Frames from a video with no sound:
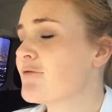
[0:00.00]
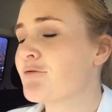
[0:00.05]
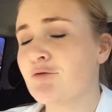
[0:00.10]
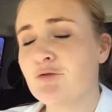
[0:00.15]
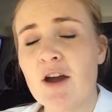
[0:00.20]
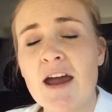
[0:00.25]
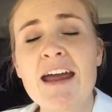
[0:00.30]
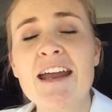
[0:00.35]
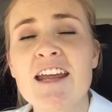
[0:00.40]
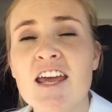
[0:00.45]

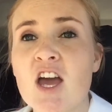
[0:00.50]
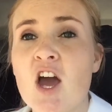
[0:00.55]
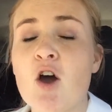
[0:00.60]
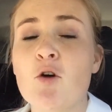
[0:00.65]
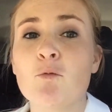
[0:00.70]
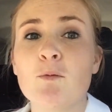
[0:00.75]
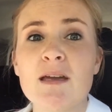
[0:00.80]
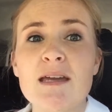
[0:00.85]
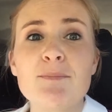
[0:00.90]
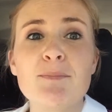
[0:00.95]

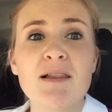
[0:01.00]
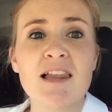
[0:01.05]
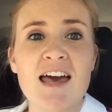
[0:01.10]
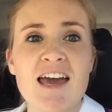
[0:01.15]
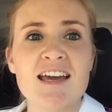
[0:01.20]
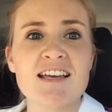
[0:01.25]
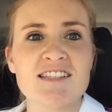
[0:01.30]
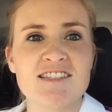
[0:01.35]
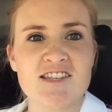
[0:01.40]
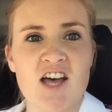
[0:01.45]
radio
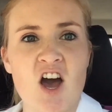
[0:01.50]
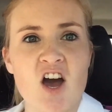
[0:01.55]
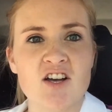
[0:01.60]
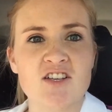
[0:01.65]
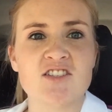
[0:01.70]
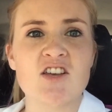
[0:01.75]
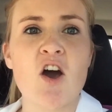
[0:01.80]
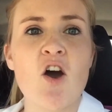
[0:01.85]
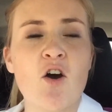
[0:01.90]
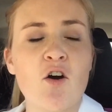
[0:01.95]
replays
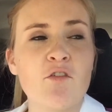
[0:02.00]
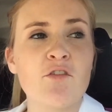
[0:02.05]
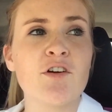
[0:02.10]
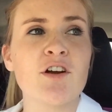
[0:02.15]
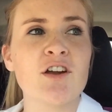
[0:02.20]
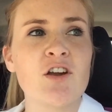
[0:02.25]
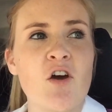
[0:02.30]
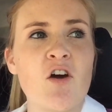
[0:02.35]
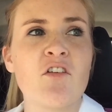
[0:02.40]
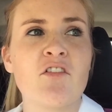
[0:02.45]
songs over
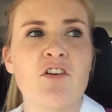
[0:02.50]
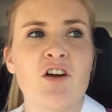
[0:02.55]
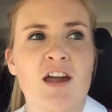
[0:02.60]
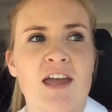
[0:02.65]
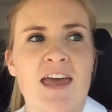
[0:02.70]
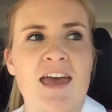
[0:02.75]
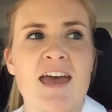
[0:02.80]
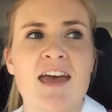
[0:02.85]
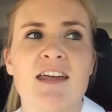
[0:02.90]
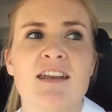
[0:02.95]
and over
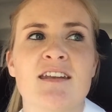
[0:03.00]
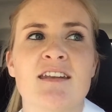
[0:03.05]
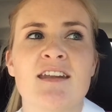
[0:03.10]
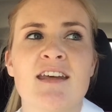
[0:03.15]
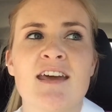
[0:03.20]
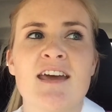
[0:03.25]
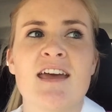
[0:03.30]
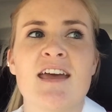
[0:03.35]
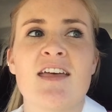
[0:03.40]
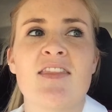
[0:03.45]
again,
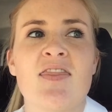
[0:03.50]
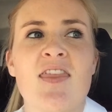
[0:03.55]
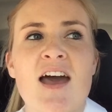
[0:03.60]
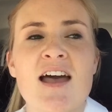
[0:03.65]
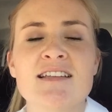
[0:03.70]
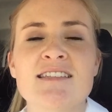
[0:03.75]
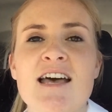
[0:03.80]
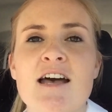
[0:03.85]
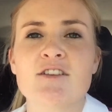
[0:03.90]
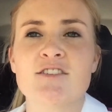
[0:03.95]
and
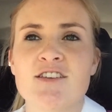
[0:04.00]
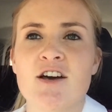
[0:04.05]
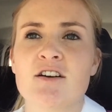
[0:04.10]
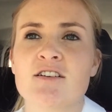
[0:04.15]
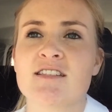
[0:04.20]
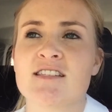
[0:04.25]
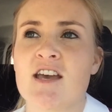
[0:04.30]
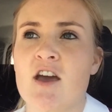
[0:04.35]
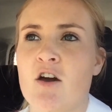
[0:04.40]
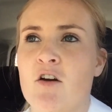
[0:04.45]
that's how
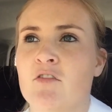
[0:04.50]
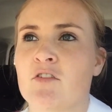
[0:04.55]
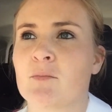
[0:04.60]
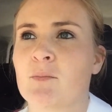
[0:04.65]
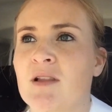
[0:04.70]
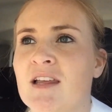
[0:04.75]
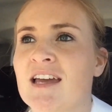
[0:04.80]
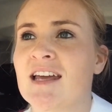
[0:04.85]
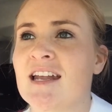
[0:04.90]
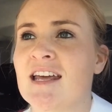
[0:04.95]
songs get
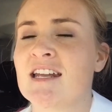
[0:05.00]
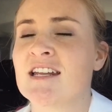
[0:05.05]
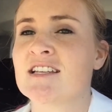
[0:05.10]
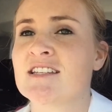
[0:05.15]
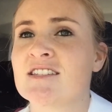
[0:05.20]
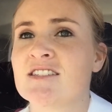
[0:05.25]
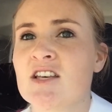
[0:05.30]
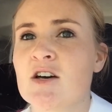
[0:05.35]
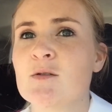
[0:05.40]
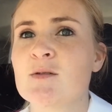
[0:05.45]
overplayed. And
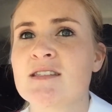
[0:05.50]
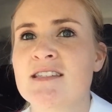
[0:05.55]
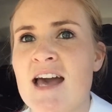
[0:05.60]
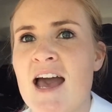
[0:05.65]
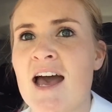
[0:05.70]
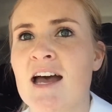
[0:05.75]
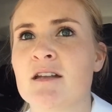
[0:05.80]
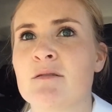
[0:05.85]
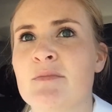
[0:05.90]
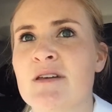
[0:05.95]
it's so
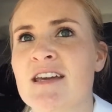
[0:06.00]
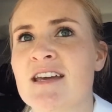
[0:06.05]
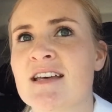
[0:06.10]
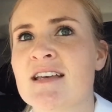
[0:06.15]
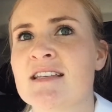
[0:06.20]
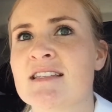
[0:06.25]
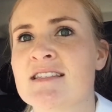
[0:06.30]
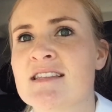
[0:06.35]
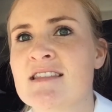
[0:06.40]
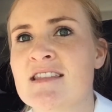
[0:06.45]
sad
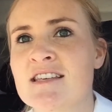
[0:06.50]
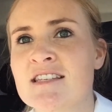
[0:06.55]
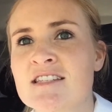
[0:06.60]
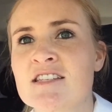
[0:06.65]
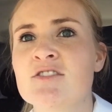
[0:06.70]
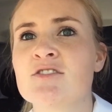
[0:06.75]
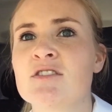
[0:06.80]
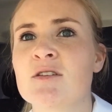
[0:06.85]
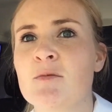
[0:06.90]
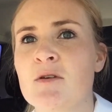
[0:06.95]
because
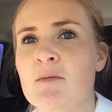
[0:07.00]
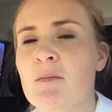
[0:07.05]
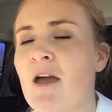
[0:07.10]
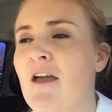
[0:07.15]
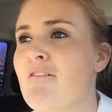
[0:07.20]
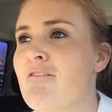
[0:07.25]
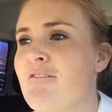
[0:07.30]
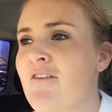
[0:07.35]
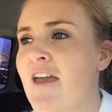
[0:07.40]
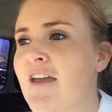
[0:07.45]
this used to be
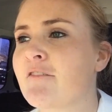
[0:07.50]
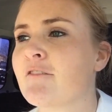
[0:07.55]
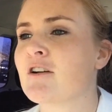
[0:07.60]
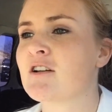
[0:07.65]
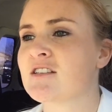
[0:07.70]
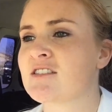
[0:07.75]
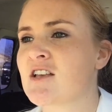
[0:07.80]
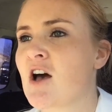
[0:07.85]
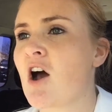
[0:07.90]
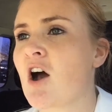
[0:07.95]
my
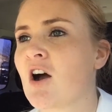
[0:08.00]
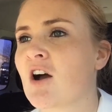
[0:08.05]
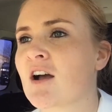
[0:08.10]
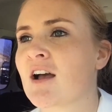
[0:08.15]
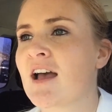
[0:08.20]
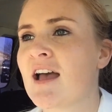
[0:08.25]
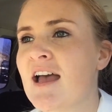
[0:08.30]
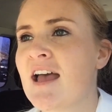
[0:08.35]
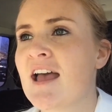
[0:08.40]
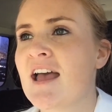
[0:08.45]
favorite
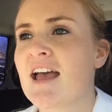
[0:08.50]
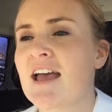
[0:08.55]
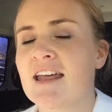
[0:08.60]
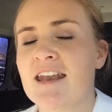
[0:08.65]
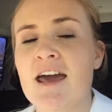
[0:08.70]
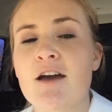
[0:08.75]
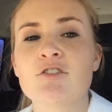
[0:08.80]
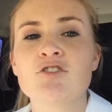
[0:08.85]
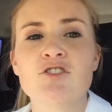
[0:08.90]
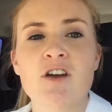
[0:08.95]
song,
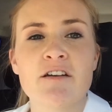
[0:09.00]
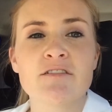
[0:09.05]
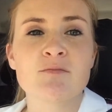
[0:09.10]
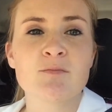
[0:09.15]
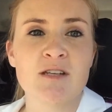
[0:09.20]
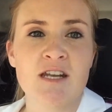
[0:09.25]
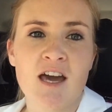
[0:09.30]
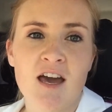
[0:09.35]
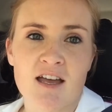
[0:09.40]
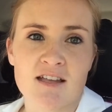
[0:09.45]
and now it drives
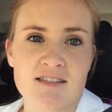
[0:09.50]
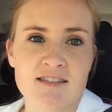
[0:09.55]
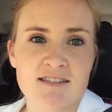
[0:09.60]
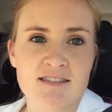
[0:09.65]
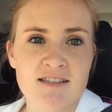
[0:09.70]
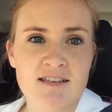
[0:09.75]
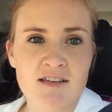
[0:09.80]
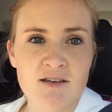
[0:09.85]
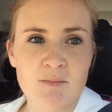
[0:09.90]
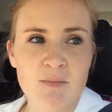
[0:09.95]
me
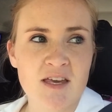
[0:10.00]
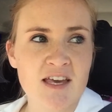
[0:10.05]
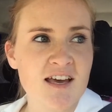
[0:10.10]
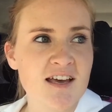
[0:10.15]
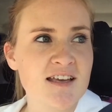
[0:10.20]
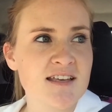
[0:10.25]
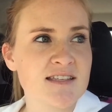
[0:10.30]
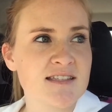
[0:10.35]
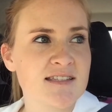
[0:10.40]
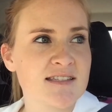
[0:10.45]
nuts
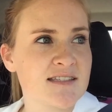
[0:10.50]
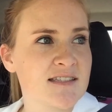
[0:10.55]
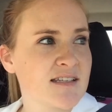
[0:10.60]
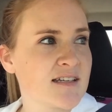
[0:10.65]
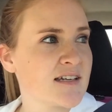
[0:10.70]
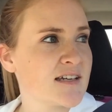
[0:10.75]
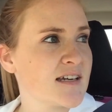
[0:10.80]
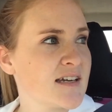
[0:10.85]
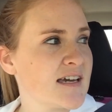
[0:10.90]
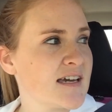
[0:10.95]
because
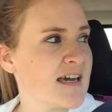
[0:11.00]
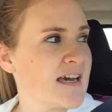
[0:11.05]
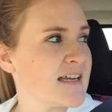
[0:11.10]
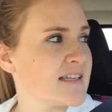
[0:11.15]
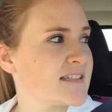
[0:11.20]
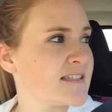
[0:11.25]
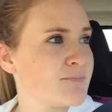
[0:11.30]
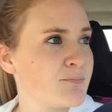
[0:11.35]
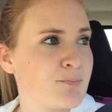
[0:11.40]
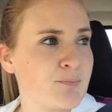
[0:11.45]

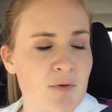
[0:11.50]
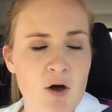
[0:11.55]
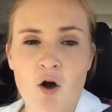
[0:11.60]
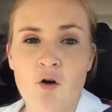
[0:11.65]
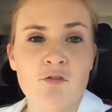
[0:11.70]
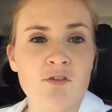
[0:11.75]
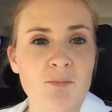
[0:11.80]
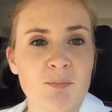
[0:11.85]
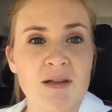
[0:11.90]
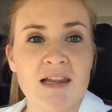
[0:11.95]
it's
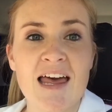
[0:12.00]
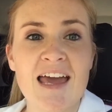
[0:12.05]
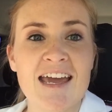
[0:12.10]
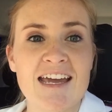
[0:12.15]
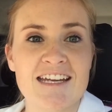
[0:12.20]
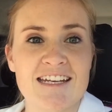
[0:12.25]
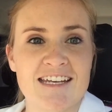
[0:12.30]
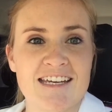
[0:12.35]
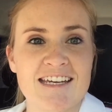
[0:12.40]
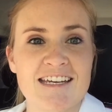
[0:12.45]

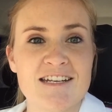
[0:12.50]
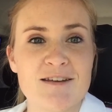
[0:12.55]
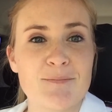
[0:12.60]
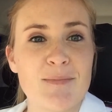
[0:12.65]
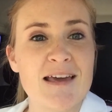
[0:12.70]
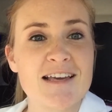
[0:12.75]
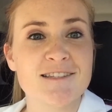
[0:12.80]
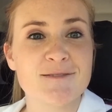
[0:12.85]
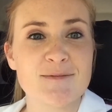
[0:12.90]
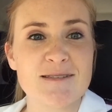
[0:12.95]
overplayed and it
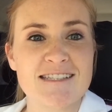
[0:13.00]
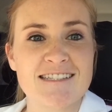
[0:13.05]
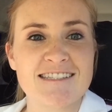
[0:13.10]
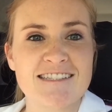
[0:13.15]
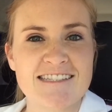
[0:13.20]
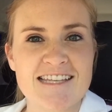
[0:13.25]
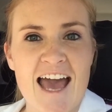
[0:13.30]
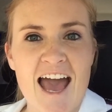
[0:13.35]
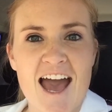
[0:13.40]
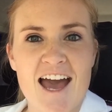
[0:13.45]
makes me
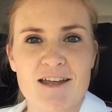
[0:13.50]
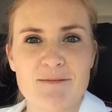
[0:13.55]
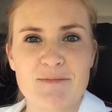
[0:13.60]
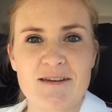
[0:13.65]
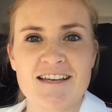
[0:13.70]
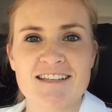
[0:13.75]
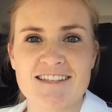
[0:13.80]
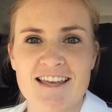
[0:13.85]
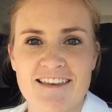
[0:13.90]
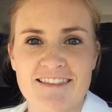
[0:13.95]
sad
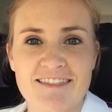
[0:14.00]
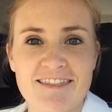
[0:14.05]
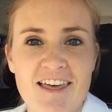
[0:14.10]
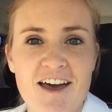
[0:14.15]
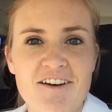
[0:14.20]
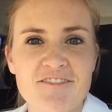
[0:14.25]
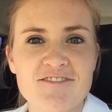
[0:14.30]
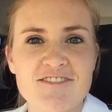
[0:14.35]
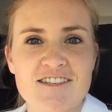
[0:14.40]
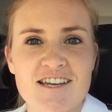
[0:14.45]
because I
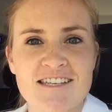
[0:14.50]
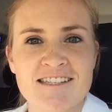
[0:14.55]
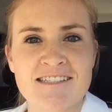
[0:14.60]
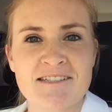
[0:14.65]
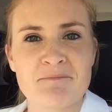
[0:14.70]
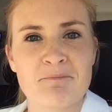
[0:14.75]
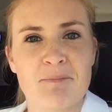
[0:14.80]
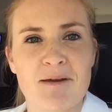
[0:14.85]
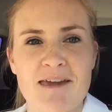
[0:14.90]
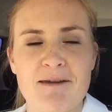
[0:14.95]
love
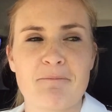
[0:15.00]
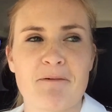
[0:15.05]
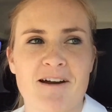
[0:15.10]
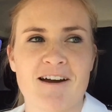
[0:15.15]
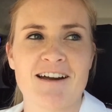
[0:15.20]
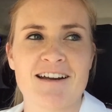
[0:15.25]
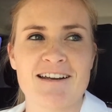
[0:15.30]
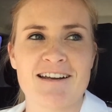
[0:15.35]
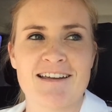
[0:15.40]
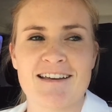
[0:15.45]
Justin
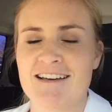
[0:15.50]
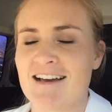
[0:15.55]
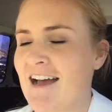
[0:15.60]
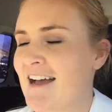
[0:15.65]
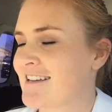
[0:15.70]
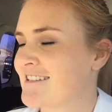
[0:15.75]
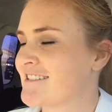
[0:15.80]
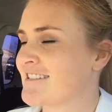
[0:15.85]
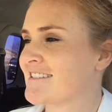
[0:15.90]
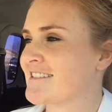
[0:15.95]
Bieber and
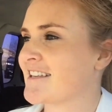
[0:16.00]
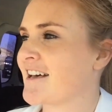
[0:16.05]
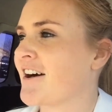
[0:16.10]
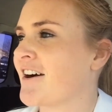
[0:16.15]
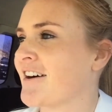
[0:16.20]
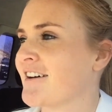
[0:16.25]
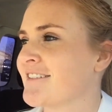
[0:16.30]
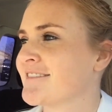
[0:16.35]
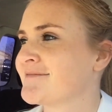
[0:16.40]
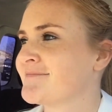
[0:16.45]
I just,
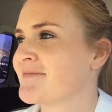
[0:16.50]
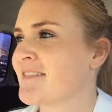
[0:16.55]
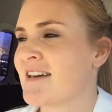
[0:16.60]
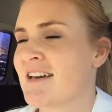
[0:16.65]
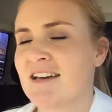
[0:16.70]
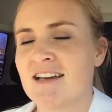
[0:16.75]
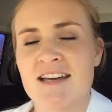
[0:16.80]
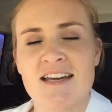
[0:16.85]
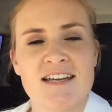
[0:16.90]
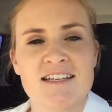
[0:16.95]
oh,
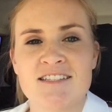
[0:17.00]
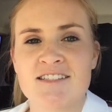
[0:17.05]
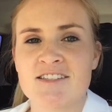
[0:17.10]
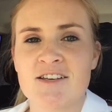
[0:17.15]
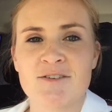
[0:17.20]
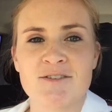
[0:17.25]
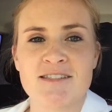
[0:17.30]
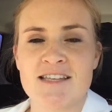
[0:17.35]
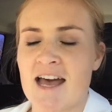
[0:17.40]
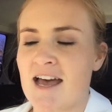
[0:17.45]
it's
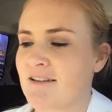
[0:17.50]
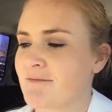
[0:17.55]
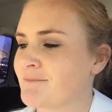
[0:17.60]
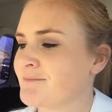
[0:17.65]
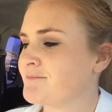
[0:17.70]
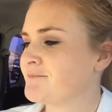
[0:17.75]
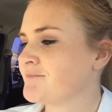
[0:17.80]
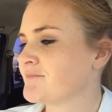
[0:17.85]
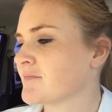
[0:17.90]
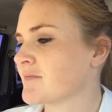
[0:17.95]
so sad.
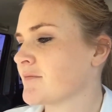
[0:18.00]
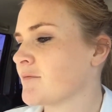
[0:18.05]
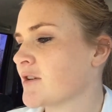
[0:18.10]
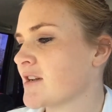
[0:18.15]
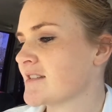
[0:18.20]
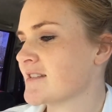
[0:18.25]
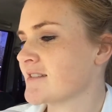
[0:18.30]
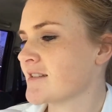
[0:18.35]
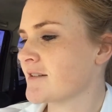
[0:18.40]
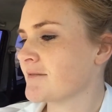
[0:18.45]
What
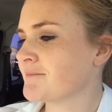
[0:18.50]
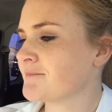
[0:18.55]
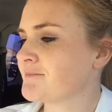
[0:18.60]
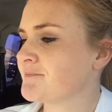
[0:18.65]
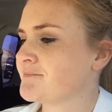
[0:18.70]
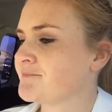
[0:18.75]
else is on?